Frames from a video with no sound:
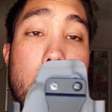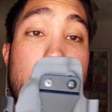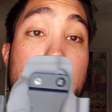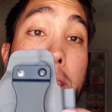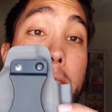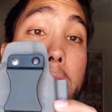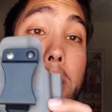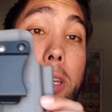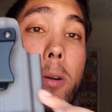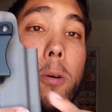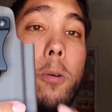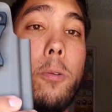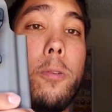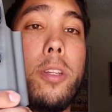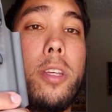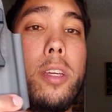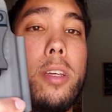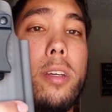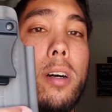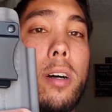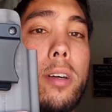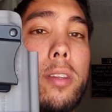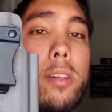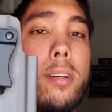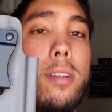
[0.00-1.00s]
The only
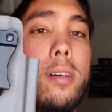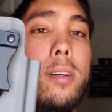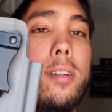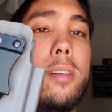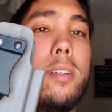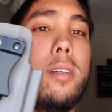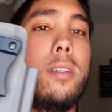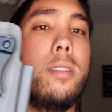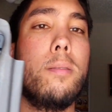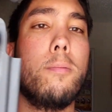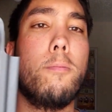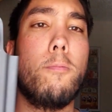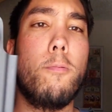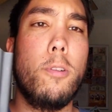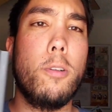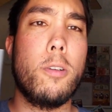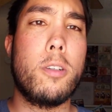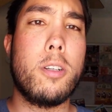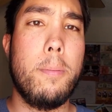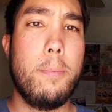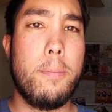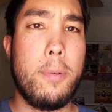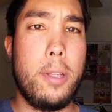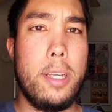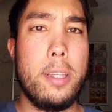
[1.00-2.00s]
other real
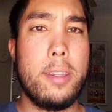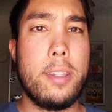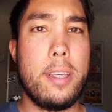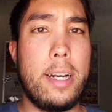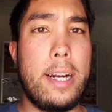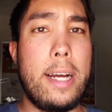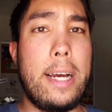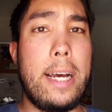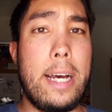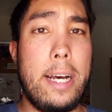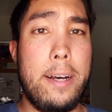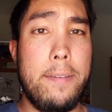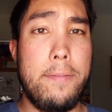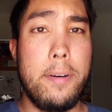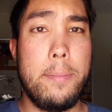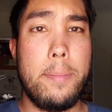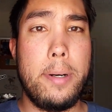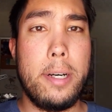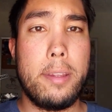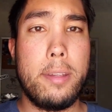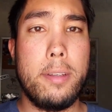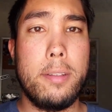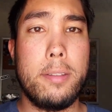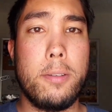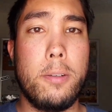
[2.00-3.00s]
complaint that I have
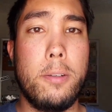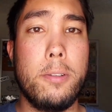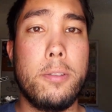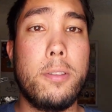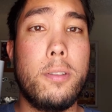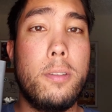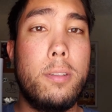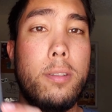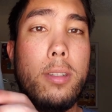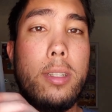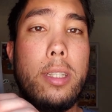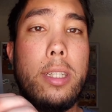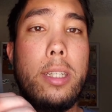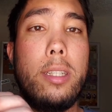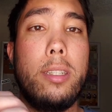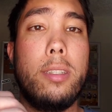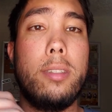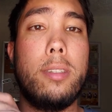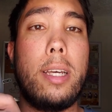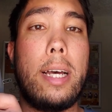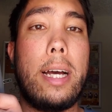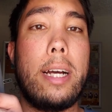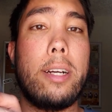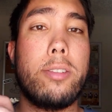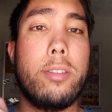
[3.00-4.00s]
about this holster is
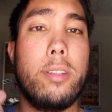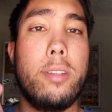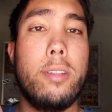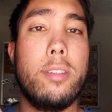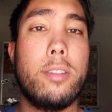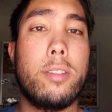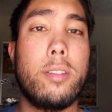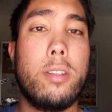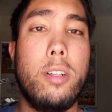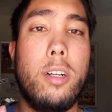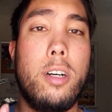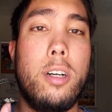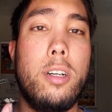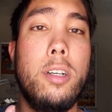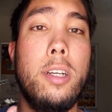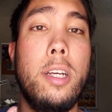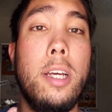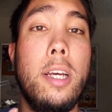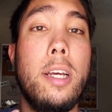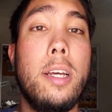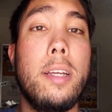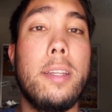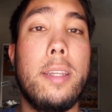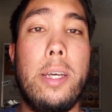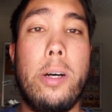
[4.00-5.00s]
actually this claw.
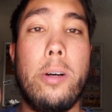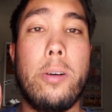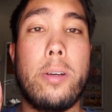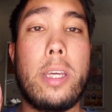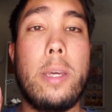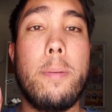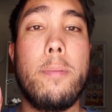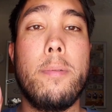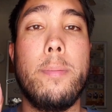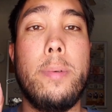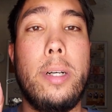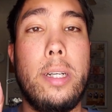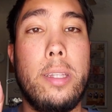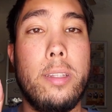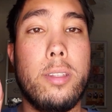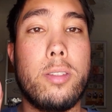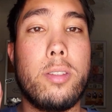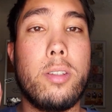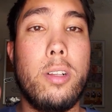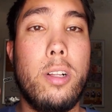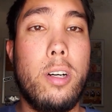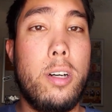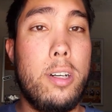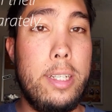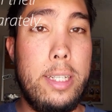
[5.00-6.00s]
Now, keep in mind, this
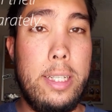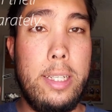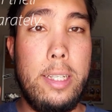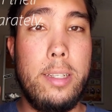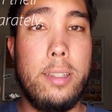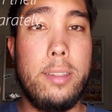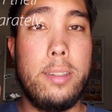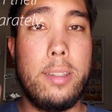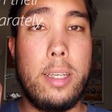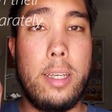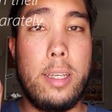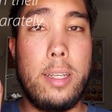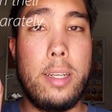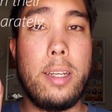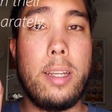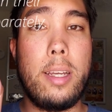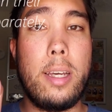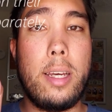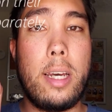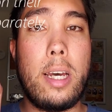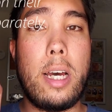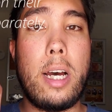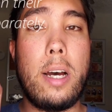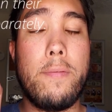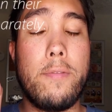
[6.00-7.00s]
claw is an
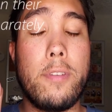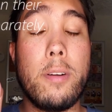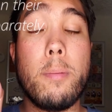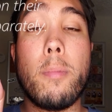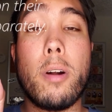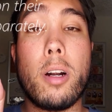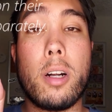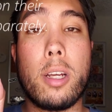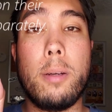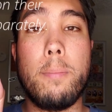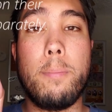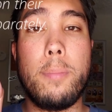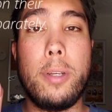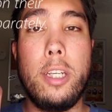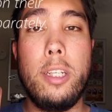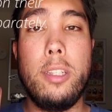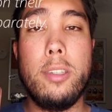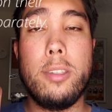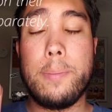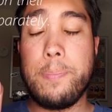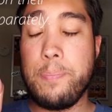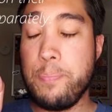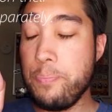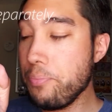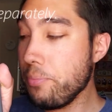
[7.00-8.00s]
aftermarket
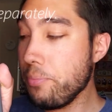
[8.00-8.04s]
piece.